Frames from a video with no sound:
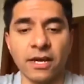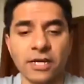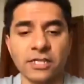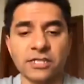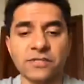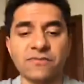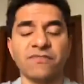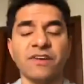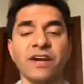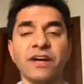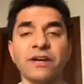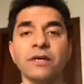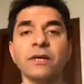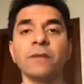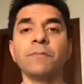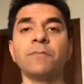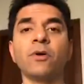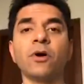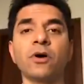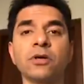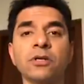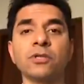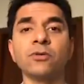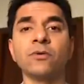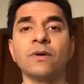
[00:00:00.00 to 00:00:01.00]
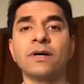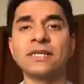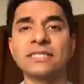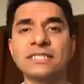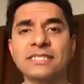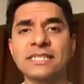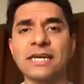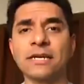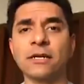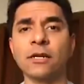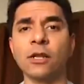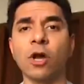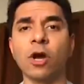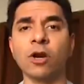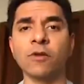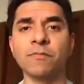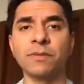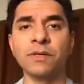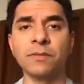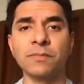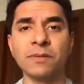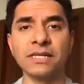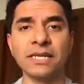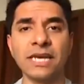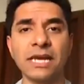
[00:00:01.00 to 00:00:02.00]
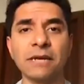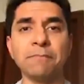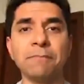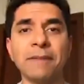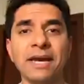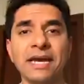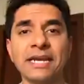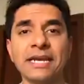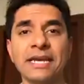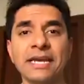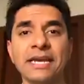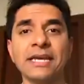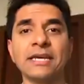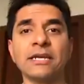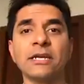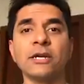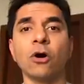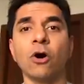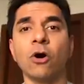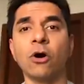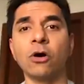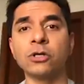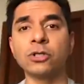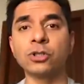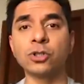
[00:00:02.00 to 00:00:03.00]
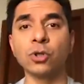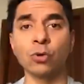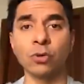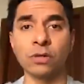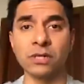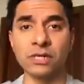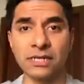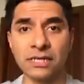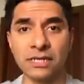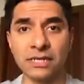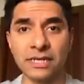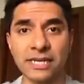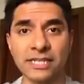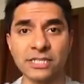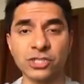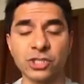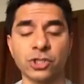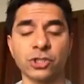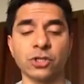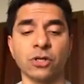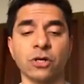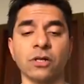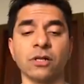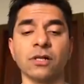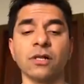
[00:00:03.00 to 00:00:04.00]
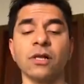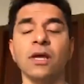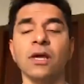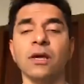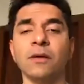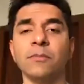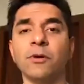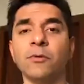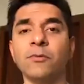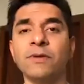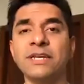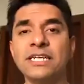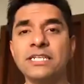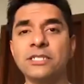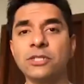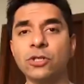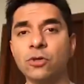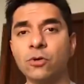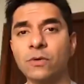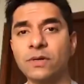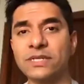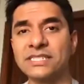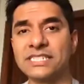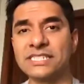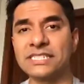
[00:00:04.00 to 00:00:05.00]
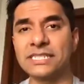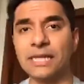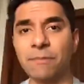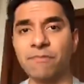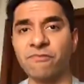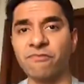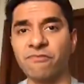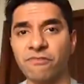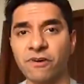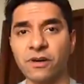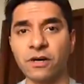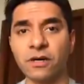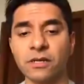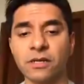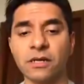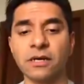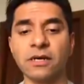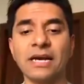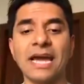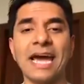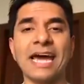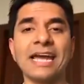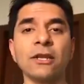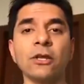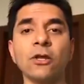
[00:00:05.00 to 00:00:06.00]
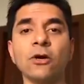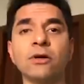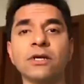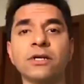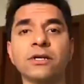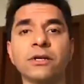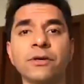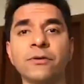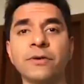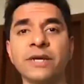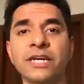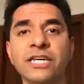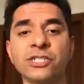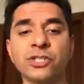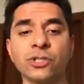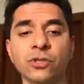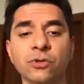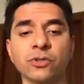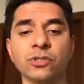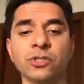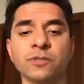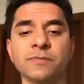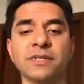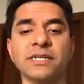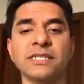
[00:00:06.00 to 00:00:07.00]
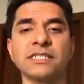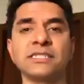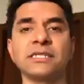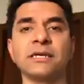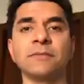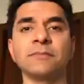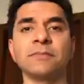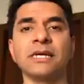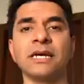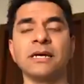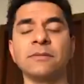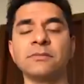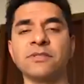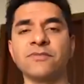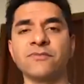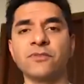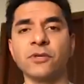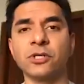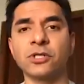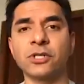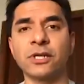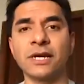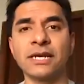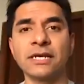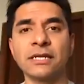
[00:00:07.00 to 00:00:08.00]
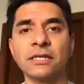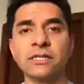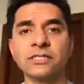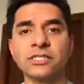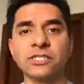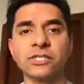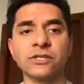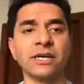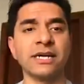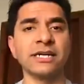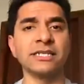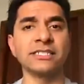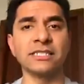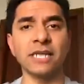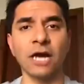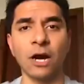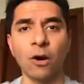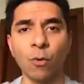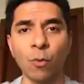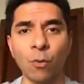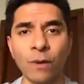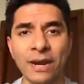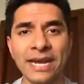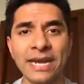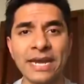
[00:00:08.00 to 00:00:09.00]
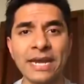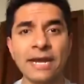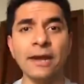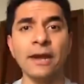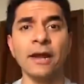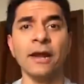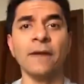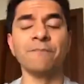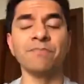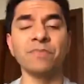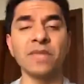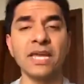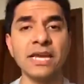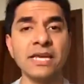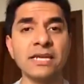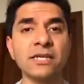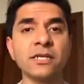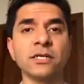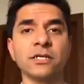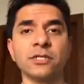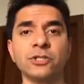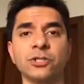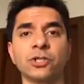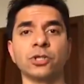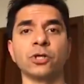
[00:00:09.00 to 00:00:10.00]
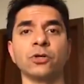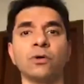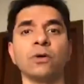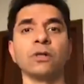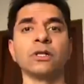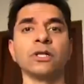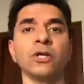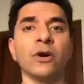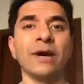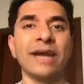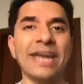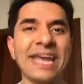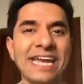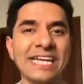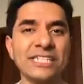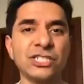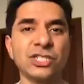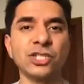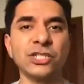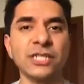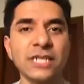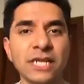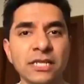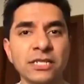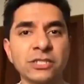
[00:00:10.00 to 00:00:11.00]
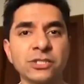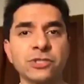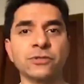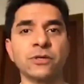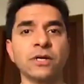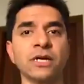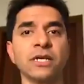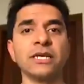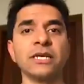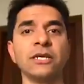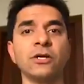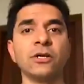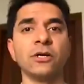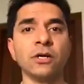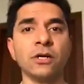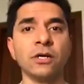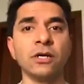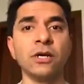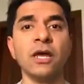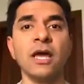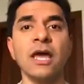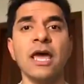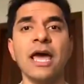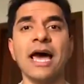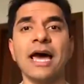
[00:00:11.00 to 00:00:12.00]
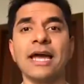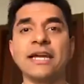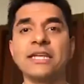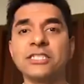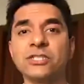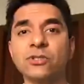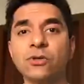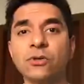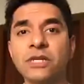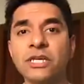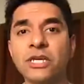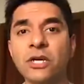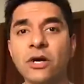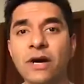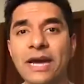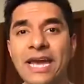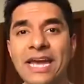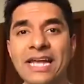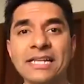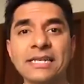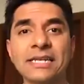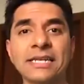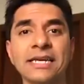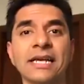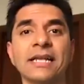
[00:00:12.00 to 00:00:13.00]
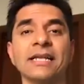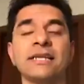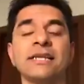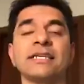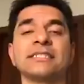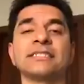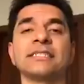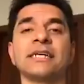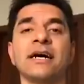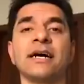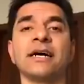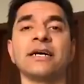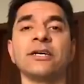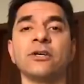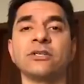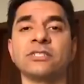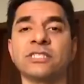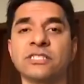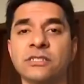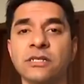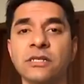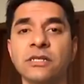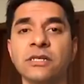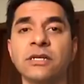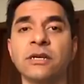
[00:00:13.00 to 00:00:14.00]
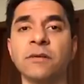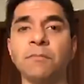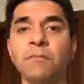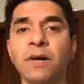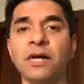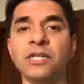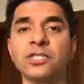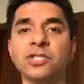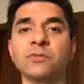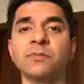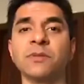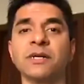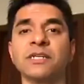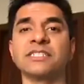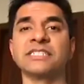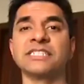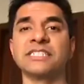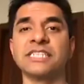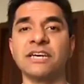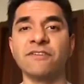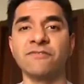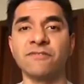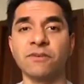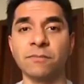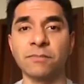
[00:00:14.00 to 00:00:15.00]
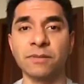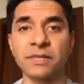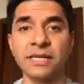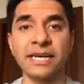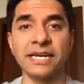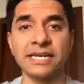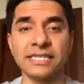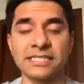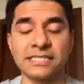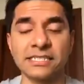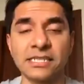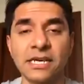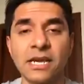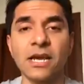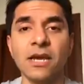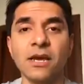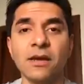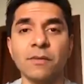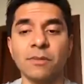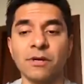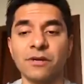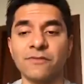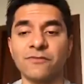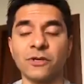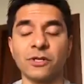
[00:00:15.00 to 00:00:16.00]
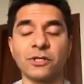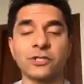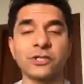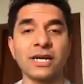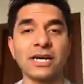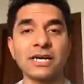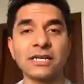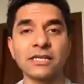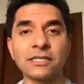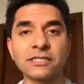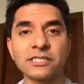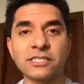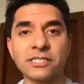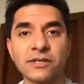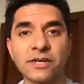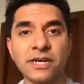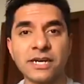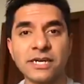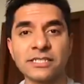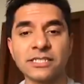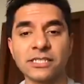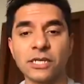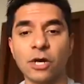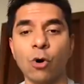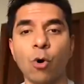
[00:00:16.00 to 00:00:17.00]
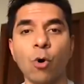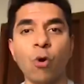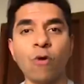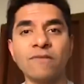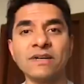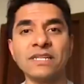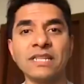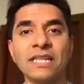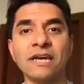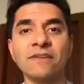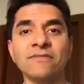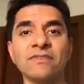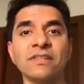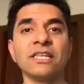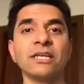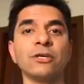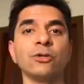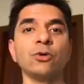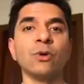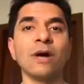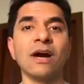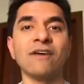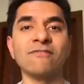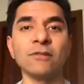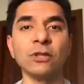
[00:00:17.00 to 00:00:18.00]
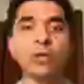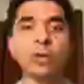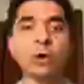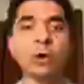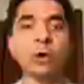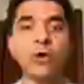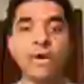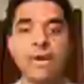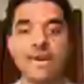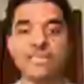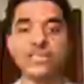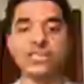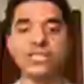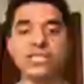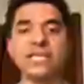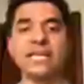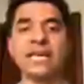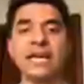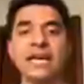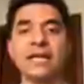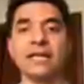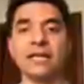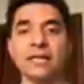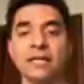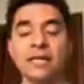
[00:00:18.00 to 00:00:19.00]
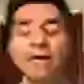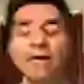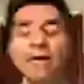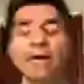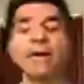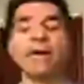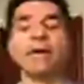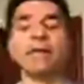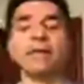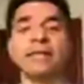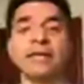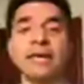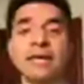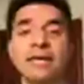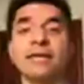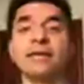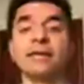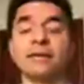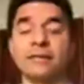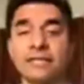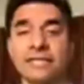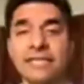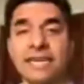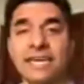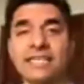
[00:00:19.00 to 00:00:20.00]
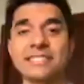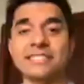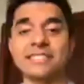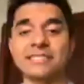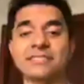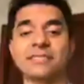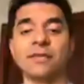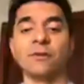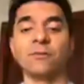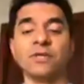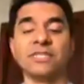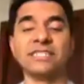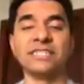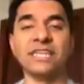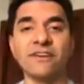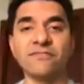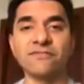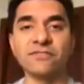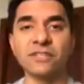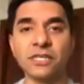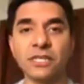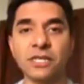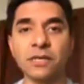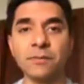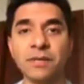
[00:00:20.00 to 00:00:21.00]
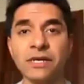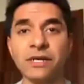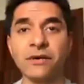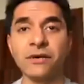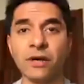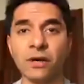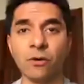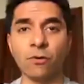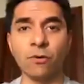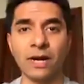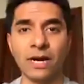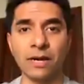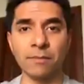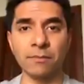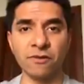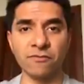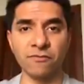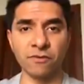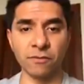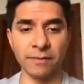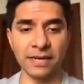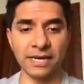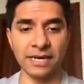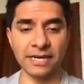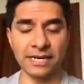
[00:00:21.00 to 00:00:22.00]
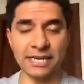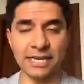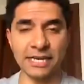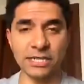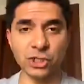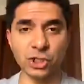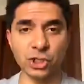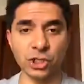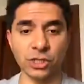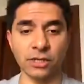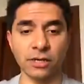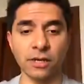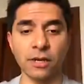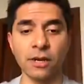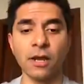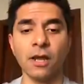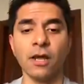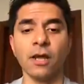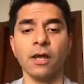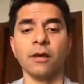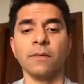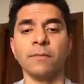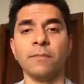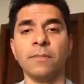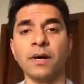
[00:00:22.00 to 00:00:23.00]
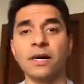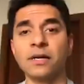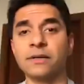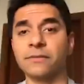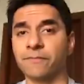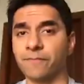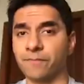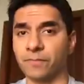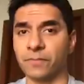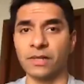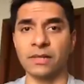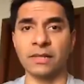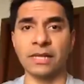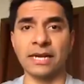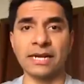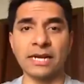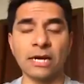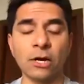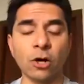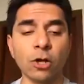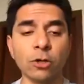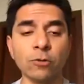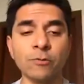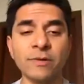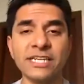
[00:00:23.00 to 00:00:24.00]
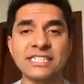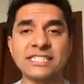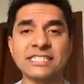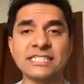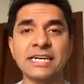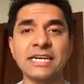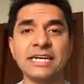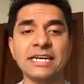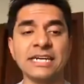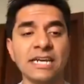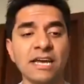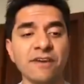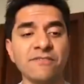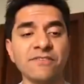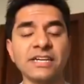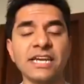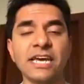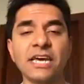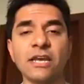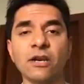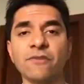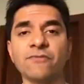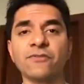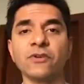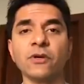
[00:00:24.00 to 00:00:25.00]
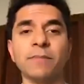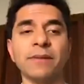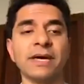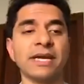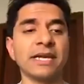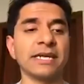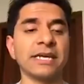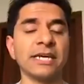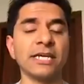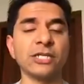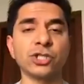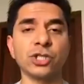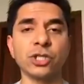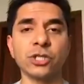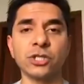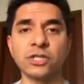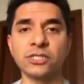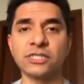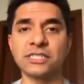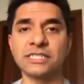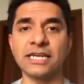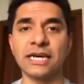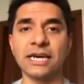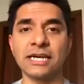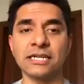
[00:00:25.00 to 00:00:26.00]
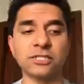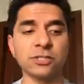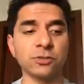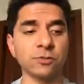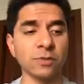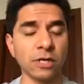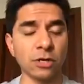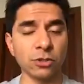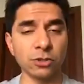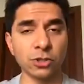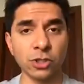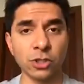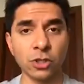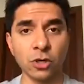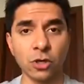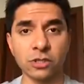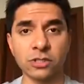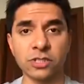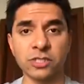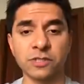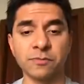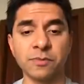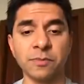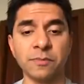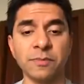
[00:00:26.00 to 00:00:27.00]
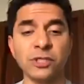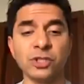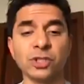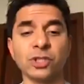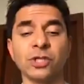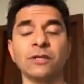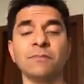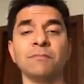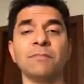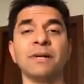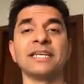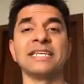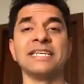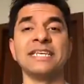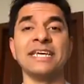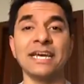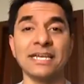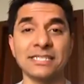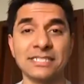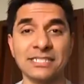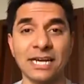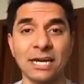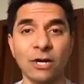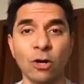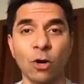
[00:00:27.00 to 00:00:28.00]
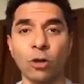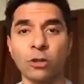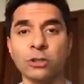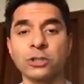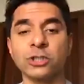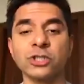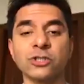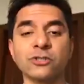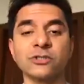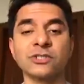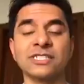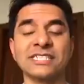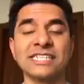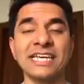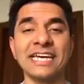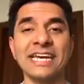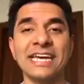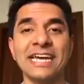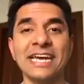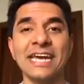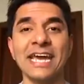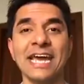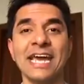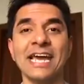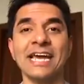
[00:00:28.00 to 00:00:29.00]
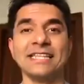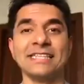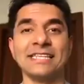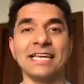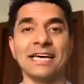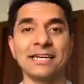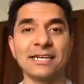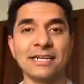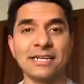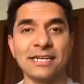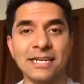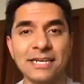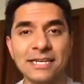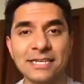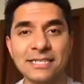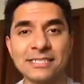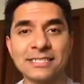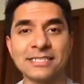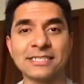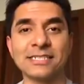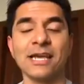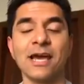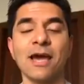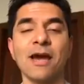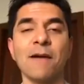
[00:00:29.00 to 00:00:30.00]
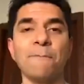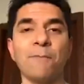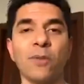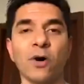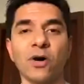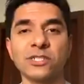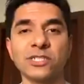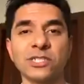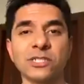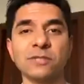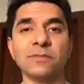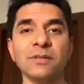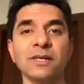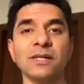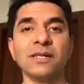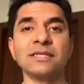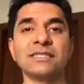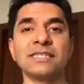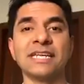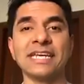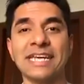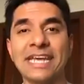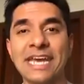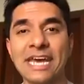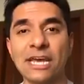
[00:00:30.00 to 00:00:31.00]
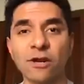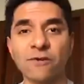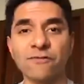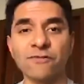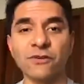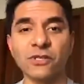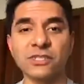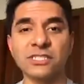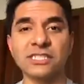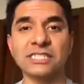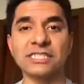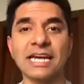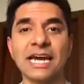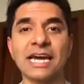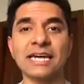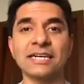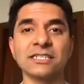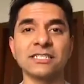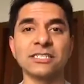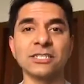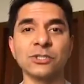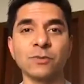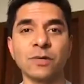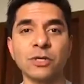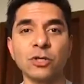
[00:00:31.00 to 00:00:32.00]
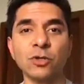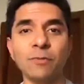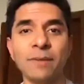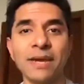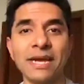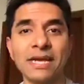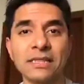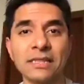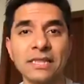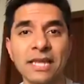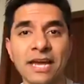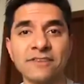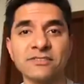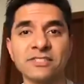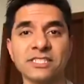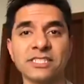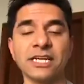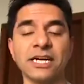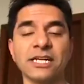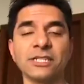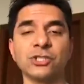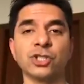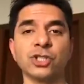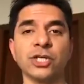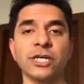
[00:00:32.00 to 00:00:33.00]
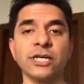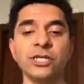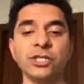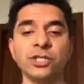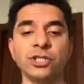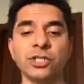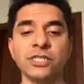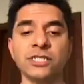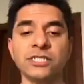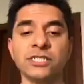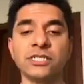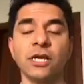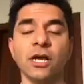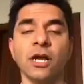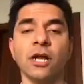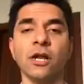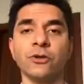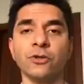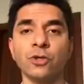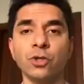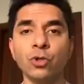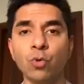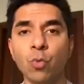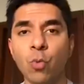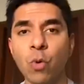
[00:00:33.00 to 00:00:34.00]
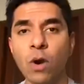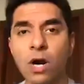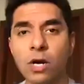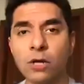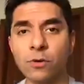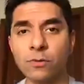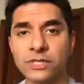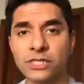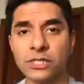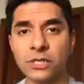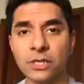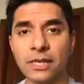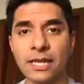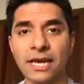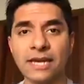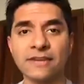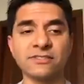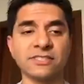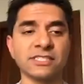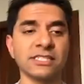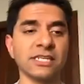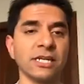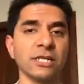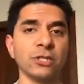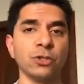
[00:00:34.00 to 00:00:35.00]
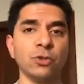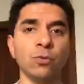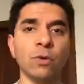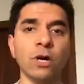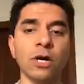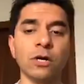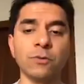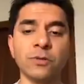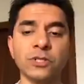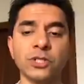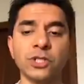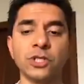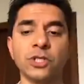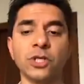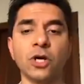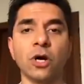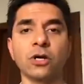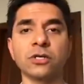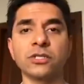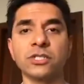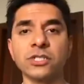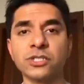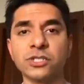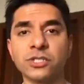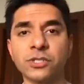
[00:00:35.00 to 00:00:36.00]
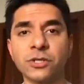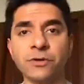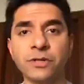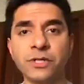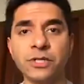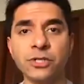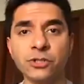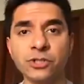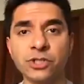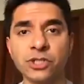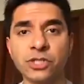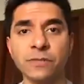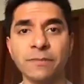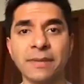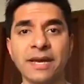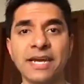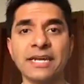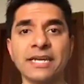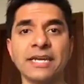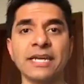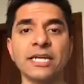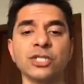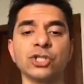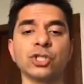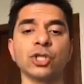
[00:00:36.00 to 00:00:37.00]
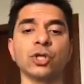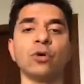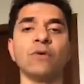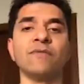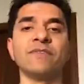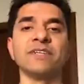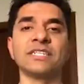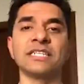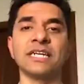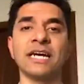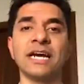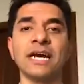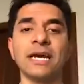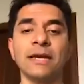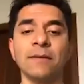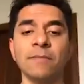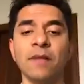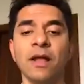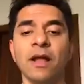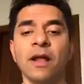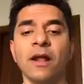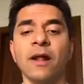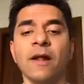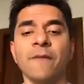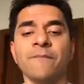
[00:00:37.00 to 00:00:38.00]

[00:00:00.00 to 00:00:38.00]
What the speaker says: It's very important to understand. A lot of people get medicated on total cholesterol, but we need to go a step further and look at the ratios, because sometimes if your triglycerides are way in control, your HDL is really good, and it's only your LDL that's high, you're still in a much, much safer place. But if your triglycerides are over level and you have low HDL, then yes, there would definitely be a requirement for medication. But like I always say, never get off your medication or your statins without your doctor's permission. But yes, I also say that it is possible to get off your statins when you make lifestyle changes. You work with your lifestyle, you work with your doctors to reduce your medication over time.